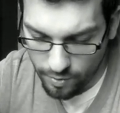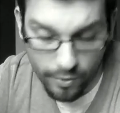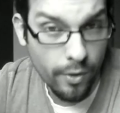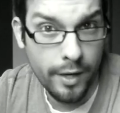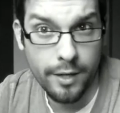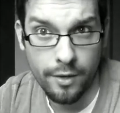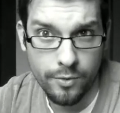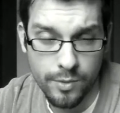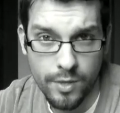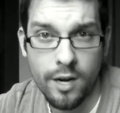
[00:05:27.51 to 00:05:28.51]
So if you're looking to
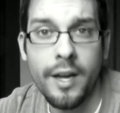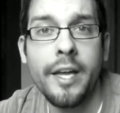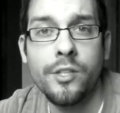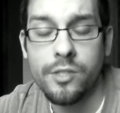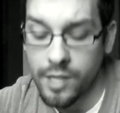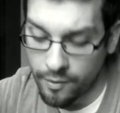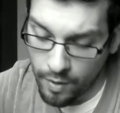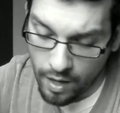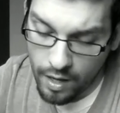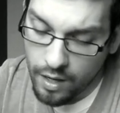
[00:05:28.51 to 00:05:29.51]
do some Dark Angel
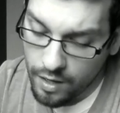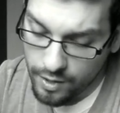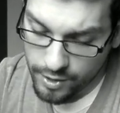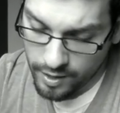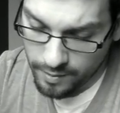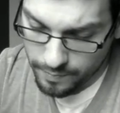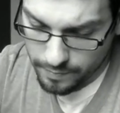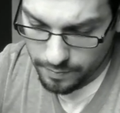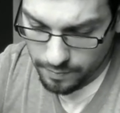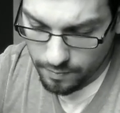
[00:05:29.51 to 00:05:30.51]
stuff, there's a
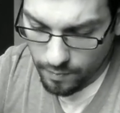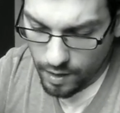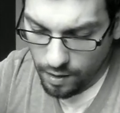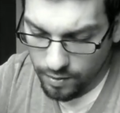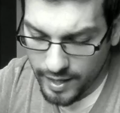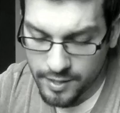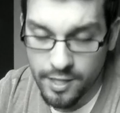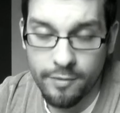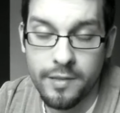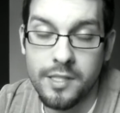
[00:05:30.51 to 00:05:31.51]
lot of
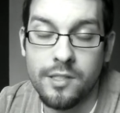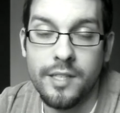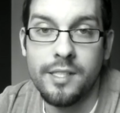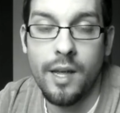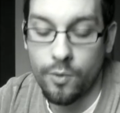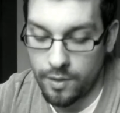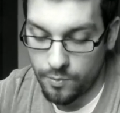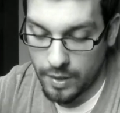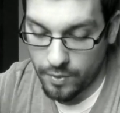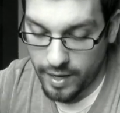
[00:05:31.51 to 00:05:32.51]
stuff in this list that
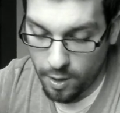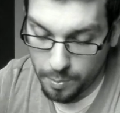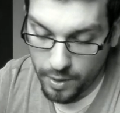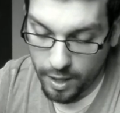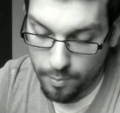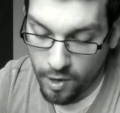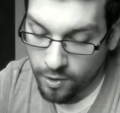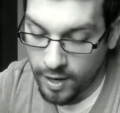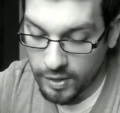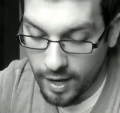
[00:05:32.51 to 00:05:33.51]
would help
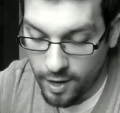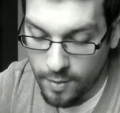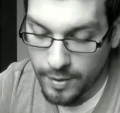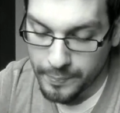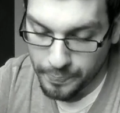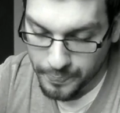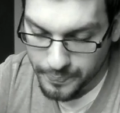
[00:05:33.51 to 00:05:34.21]
bulk out that army.